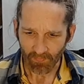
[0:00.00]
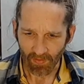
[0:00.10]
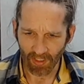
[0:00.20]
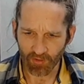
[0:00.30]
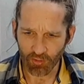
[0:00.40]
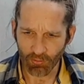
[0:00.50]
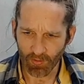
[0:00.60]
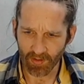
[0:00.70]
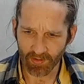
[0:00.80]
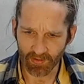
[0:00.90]
And the
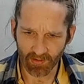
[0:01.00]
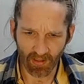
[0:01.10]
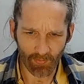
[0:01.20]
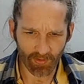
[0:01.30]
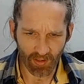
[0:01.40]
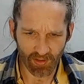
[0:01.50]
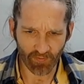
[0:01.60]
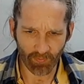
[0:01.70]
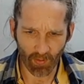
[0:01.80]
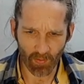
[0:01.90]
truth is, it's a combination
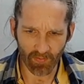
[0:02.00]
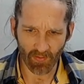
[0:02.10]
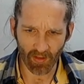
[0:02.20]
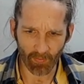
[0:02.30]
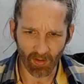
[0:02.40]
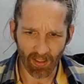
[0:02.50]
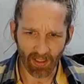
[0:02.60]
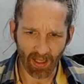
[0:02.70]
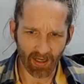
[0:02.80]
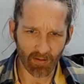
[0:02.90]
of both of them
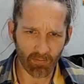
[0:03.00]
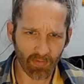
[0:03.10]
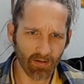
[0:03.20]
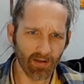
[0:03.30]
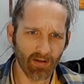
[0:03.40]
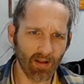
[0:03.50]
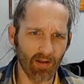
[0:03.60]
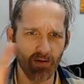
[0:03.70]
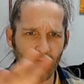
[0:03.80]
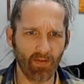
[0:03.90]
and myriad
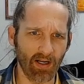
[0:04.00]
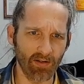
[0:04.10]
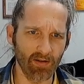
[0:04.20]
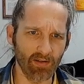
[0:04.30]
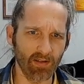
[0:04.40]
other factors.